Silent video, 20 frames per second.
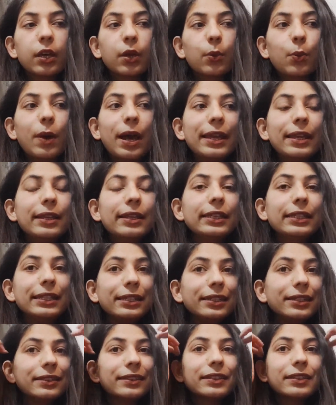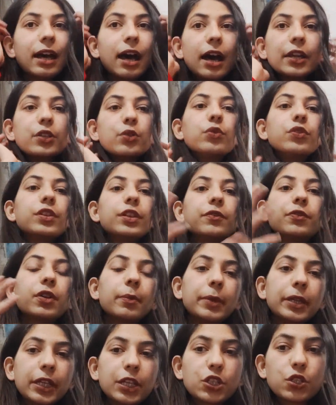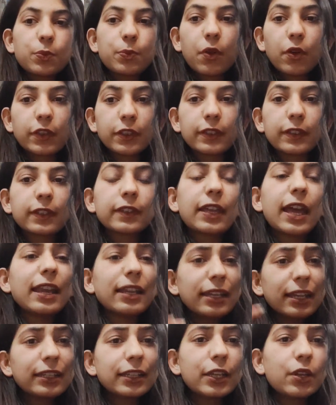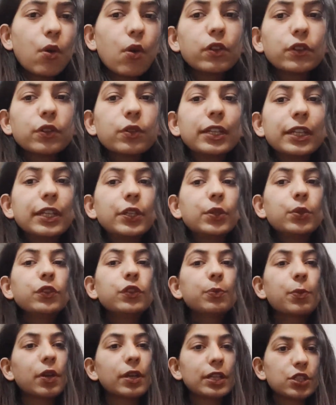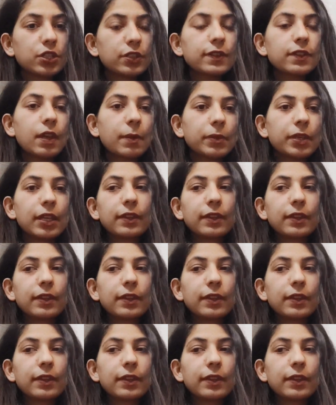while yeast are used in fermentation processes and it can also lead to spoilage in some